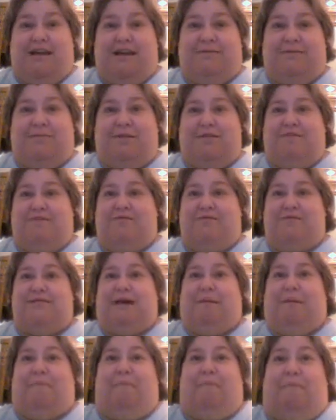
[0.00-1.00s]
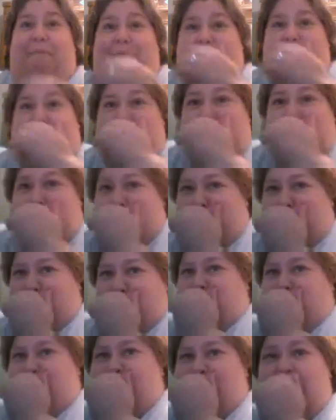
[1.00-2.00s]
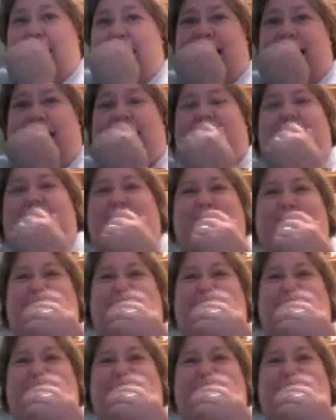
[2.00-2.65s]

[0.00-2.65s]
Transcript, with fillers: I mean, you're just like, I